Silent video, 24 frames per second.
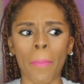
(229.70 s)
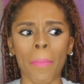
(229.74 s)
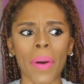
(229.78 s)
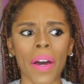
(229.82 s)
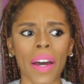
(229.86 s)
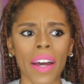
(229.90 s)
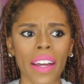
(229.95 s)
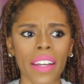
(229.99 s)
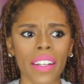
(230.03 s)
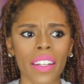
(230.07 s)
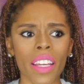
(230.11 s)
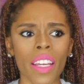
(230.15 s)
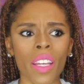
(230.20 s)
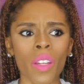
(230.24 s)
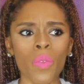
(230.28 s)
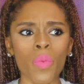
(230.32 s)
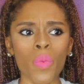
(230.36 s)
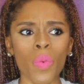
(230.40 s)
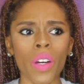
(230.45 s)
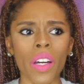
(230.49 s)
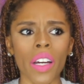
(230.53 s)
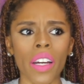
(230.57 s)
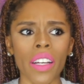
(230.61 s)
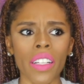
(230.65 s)
but
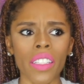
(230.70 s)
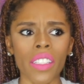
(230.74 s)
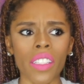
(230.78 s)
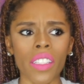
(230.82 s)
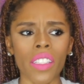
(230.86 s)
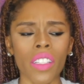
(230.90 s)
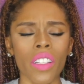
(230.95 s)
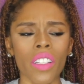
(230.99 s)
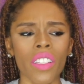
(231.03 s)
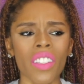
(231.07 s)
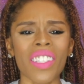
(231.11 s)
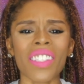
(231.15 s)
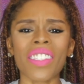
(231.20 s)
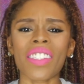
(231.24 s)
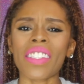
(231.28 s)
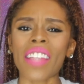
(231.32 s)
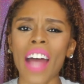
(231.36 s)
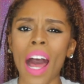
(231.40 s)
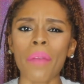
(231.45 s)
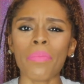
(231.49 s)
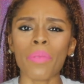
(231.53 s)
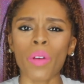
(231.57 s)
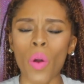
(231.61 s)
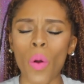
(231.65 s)
it was to
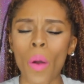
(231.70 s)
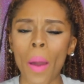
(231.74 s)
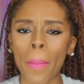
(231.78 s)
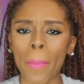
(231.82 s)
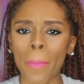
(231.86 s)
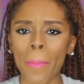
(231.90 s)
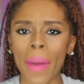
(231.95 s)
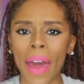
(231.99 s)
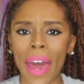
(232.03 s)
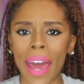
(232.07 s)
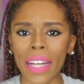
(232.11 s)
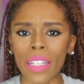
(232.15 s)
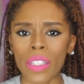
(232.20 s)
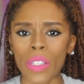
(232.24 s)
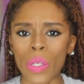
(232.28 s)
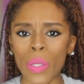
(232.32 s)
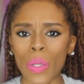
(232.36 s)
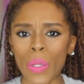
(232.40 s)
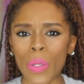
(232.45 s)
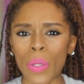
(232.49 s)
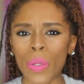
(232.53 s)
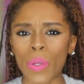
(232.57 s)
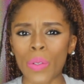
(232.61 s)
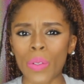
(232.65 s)
stop going back
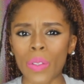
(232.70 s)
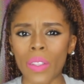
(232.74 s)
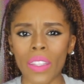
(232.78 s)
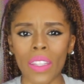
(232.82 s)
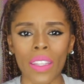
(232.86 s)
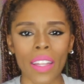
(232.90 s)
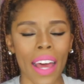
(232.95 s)
to